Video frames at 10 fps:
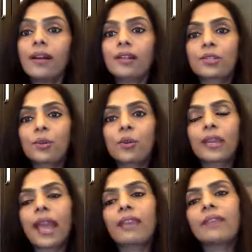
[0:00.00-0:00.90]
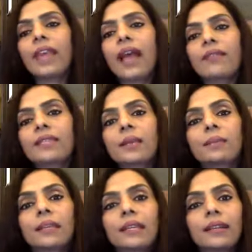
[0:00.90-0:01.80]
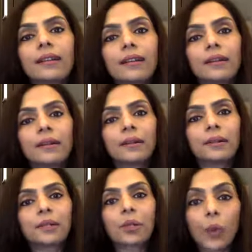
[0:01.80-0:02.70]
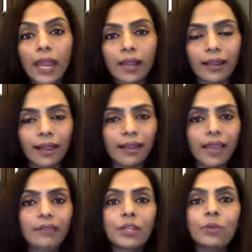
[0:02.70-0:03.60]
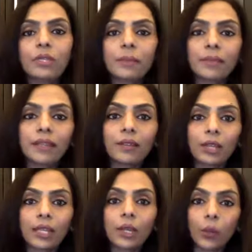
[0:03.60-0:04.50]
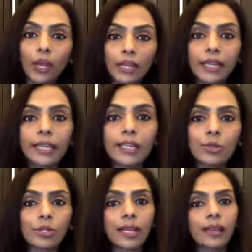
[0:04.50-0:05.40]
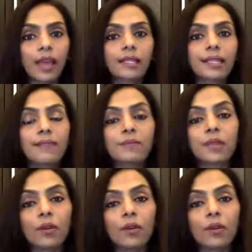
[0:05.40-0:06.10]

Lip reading: So can we have something quick? Like, can we do something really quickly to set ourselves